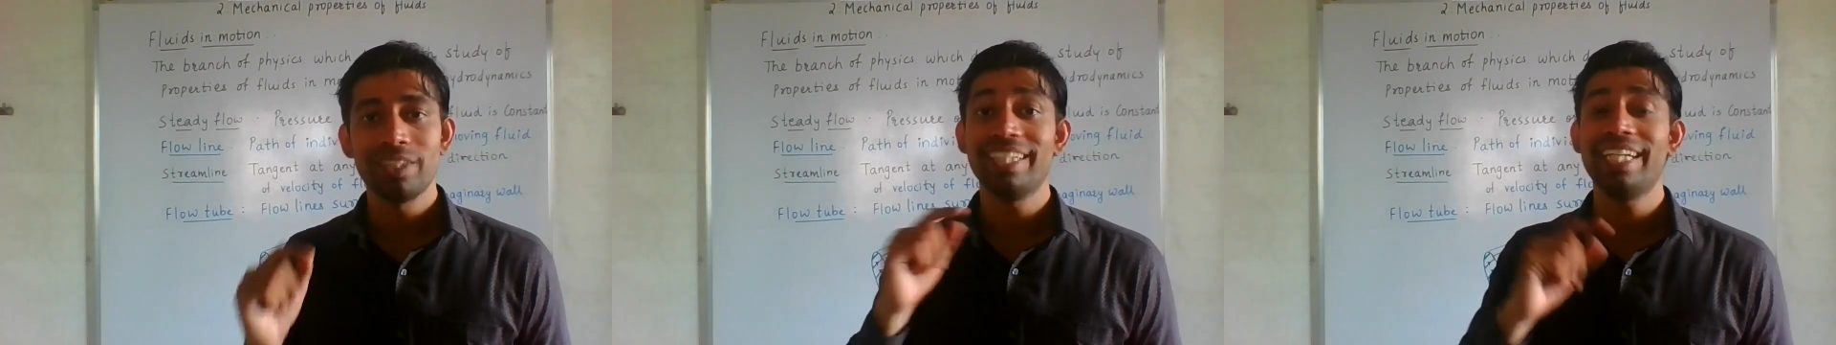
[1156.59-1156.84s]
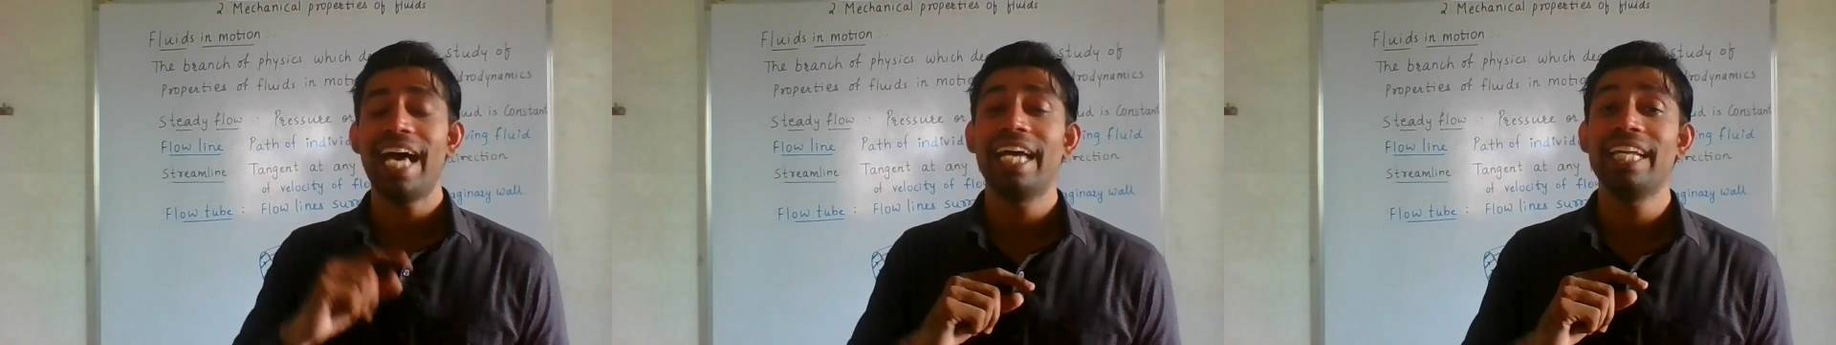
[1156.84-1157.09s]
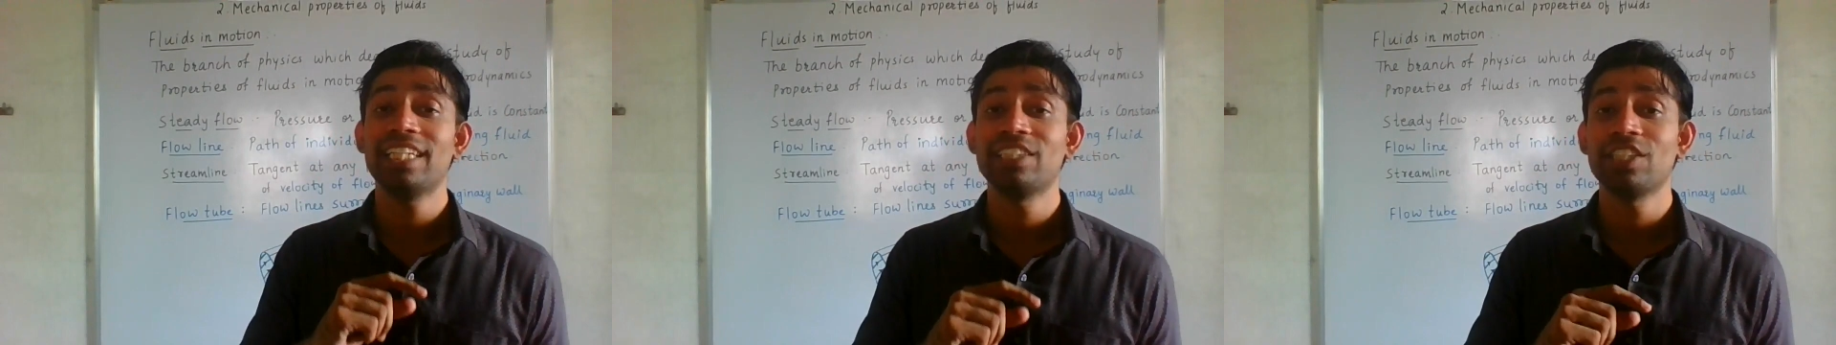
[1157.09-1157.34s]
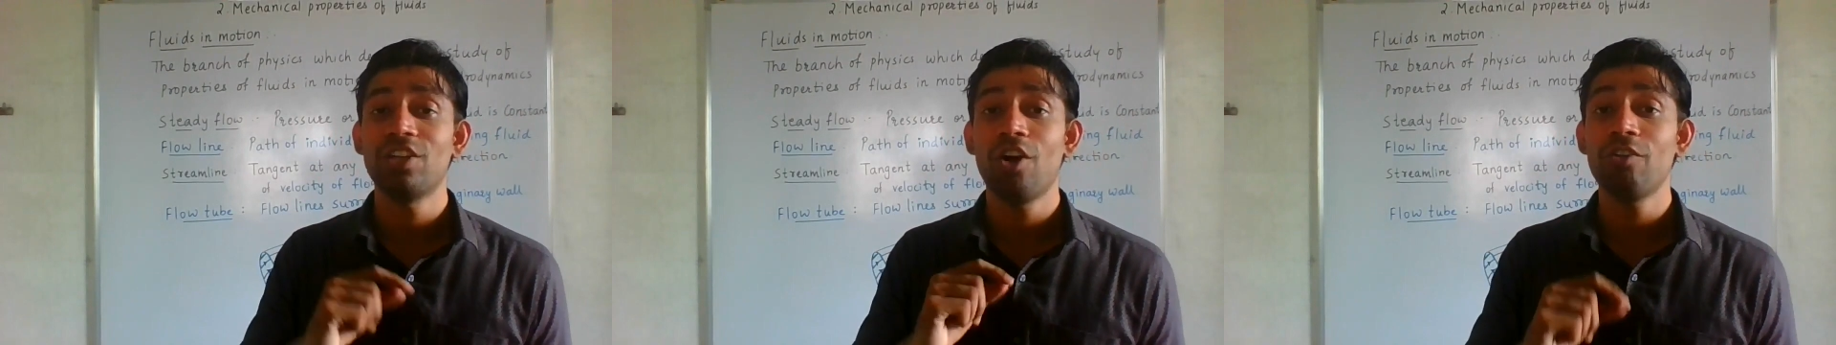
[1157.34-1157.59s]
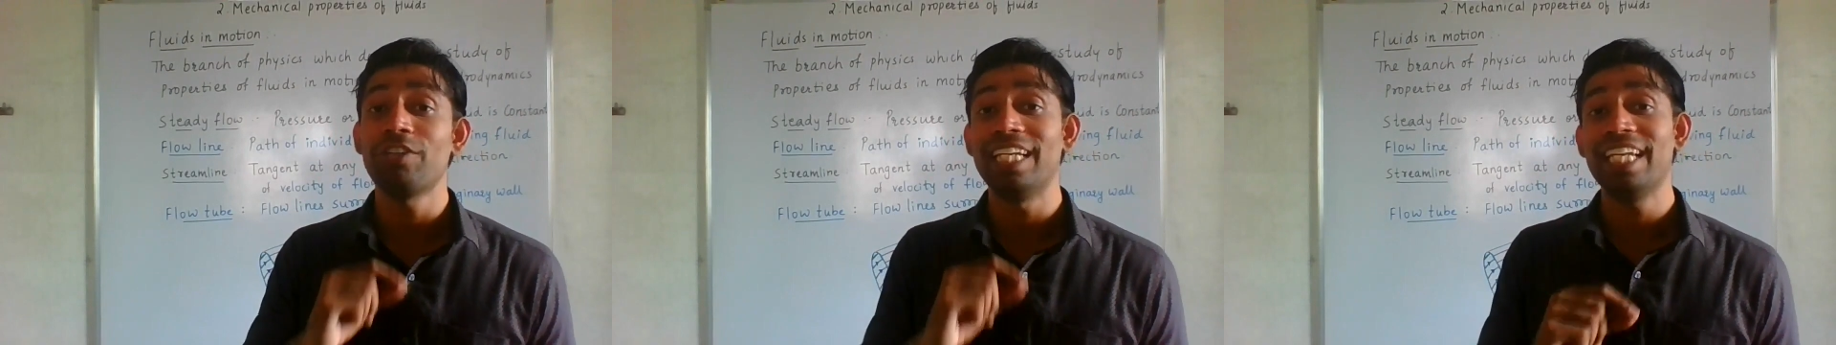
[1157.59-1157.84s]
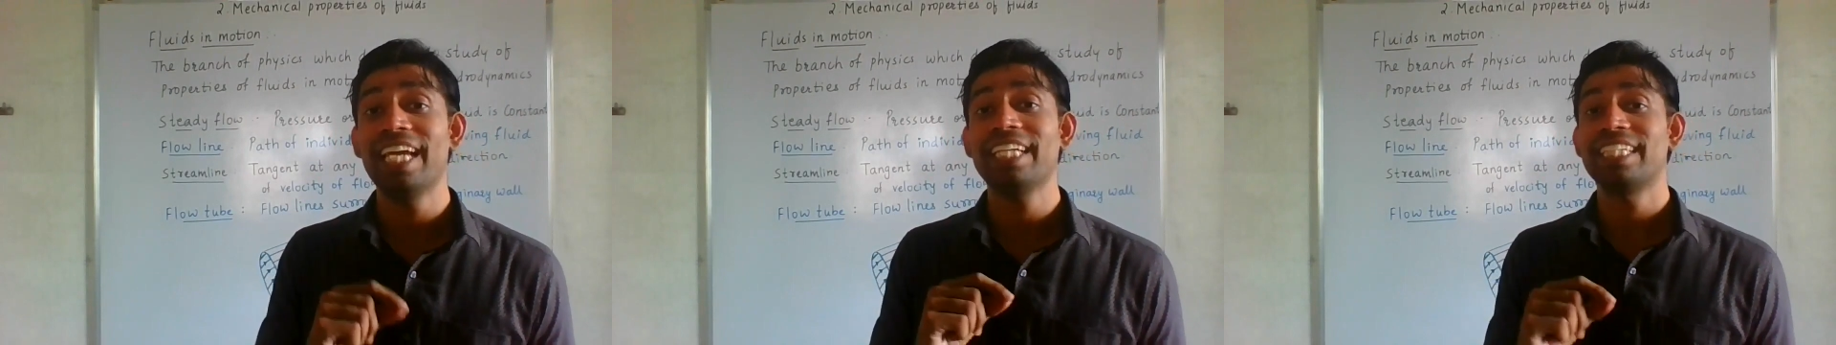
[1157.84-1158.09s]
the direction of
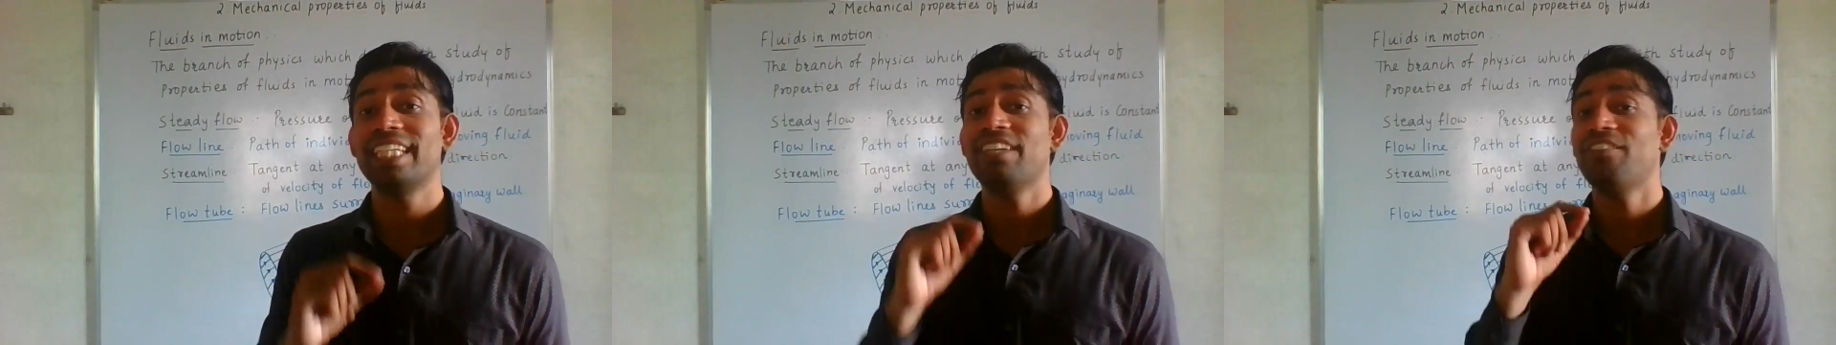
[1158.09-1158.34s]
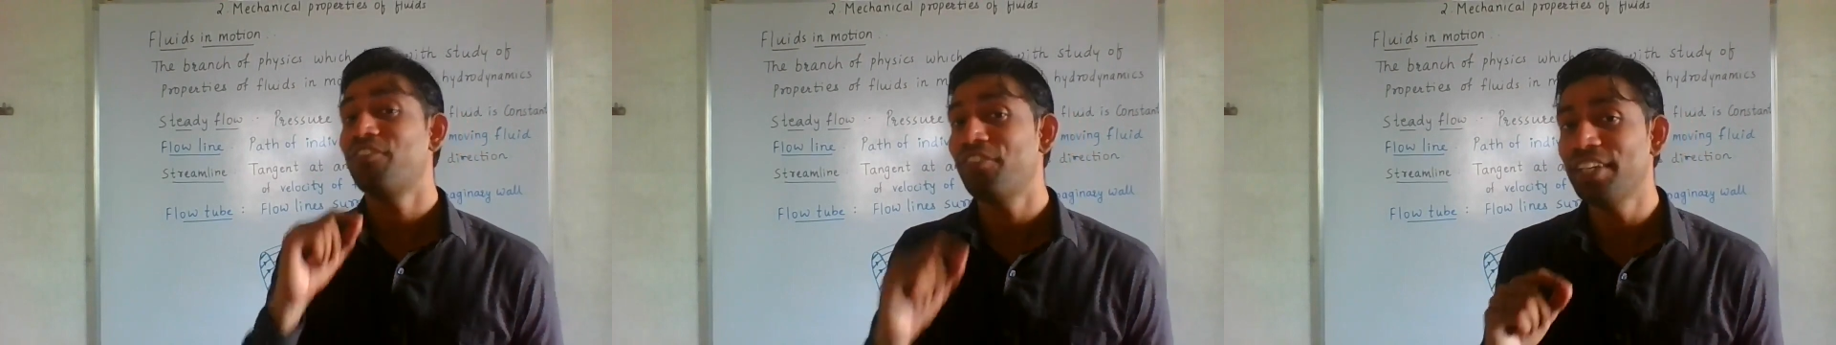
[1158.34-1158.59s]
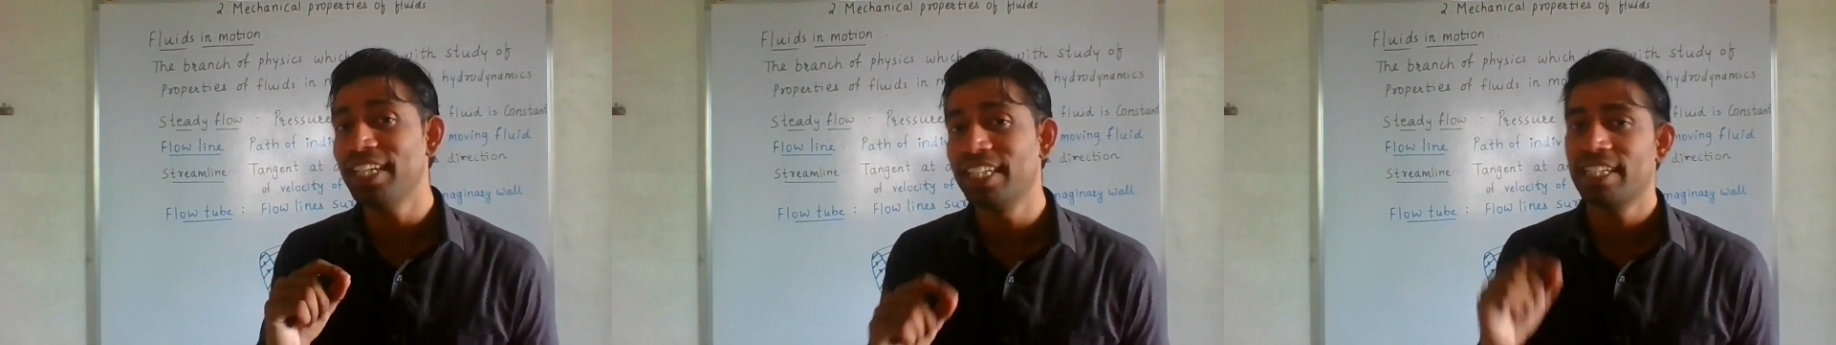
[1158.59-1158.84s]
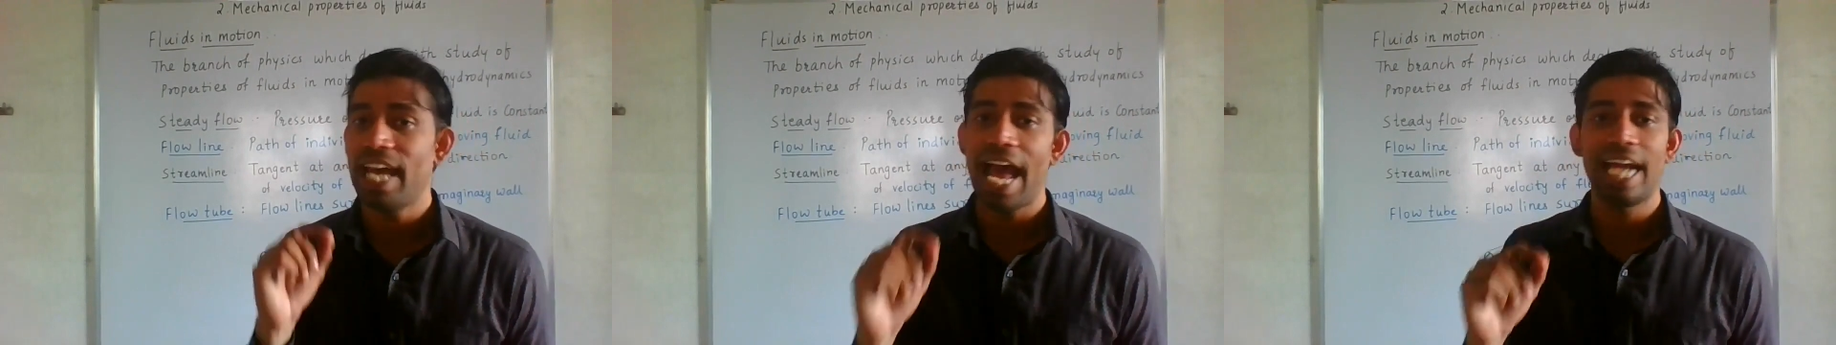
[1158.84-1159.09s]
electric field